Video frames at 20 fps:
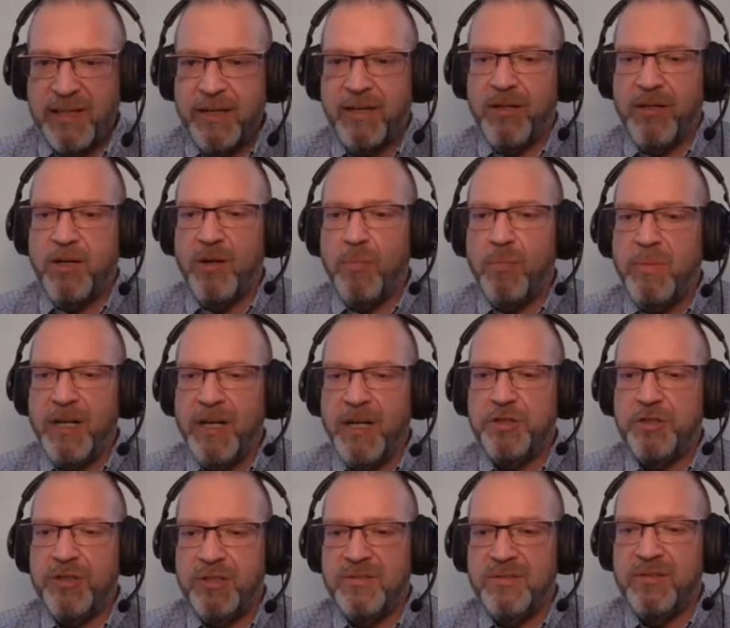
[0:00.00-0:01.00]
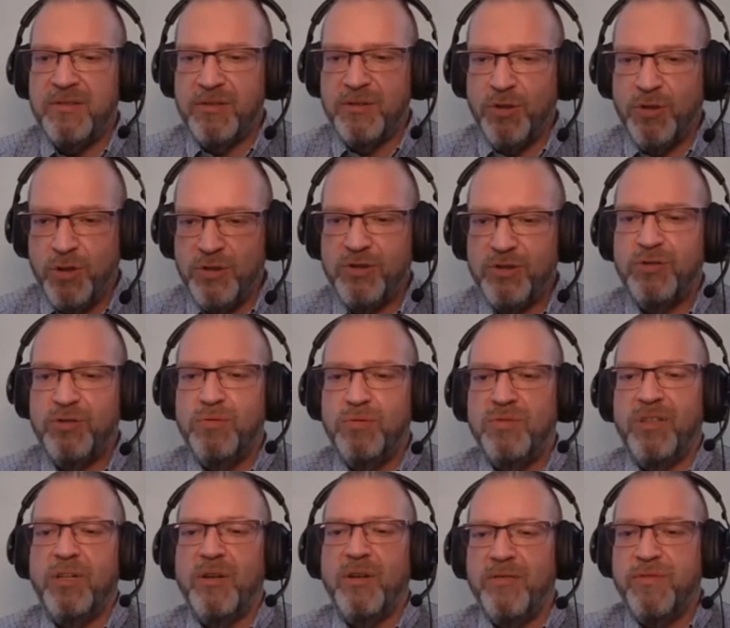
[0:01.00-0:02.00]
like how much does it cost to
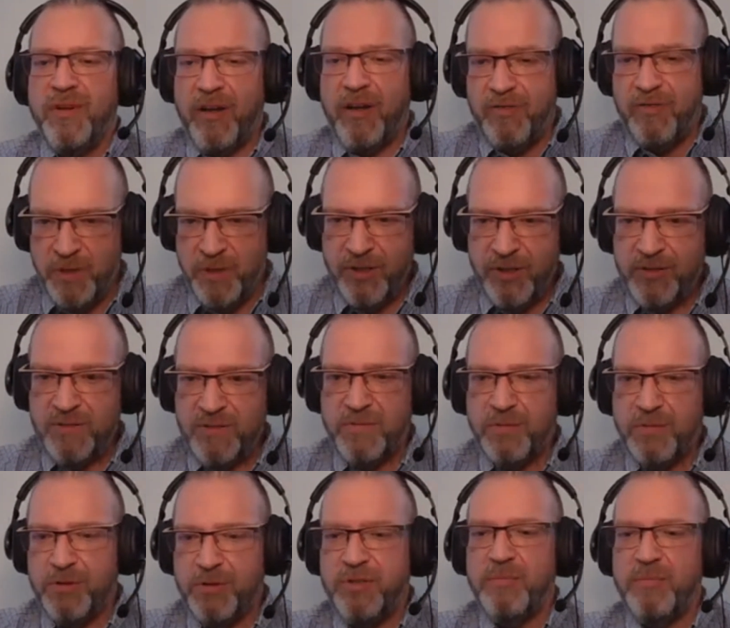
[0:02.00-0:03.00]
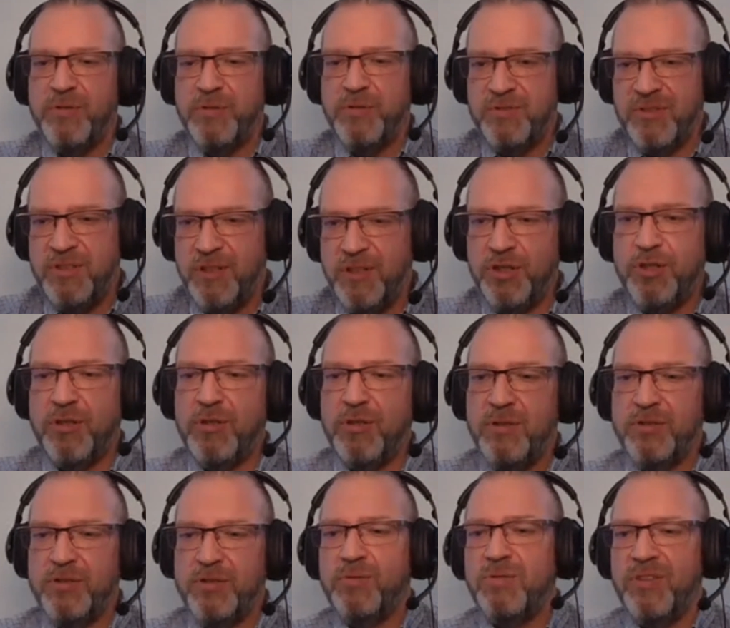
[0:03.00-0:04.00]
take 5 minutes for the procedure
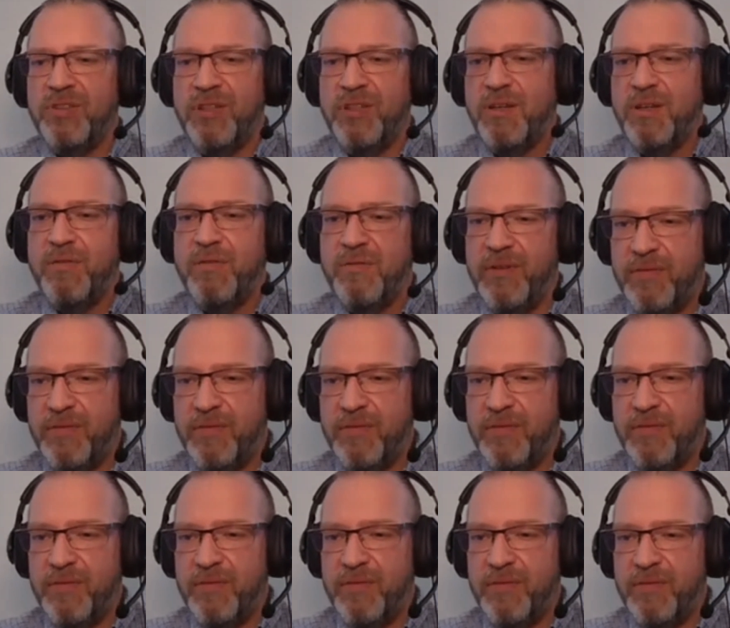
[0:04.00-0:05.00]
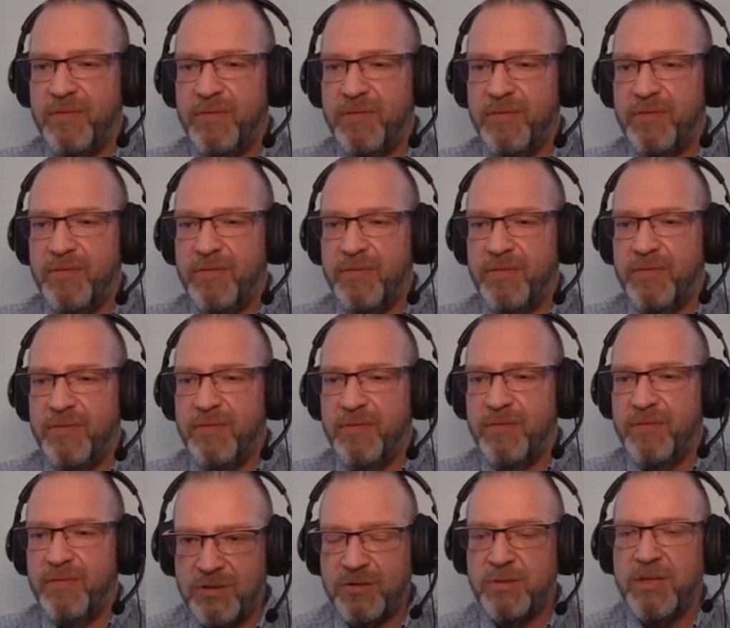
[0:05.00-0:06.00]
or to take 15
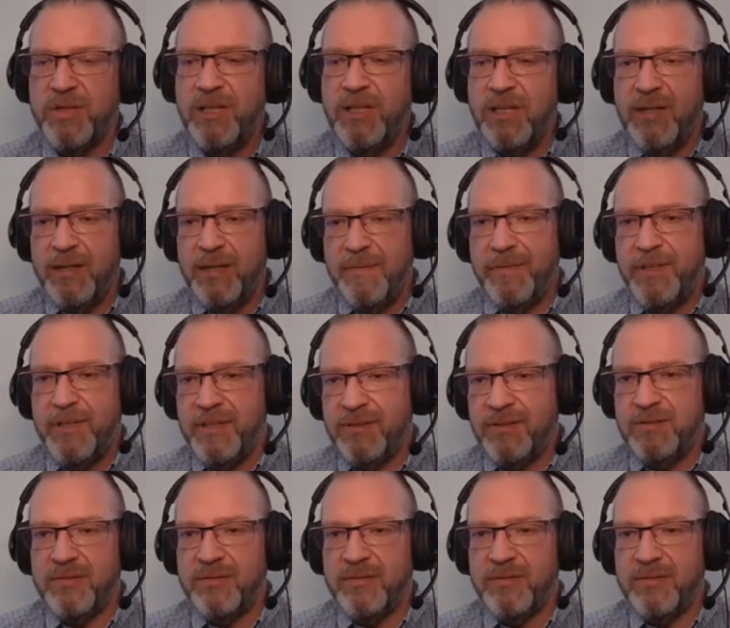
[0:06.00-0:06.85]
minutes for the procedure.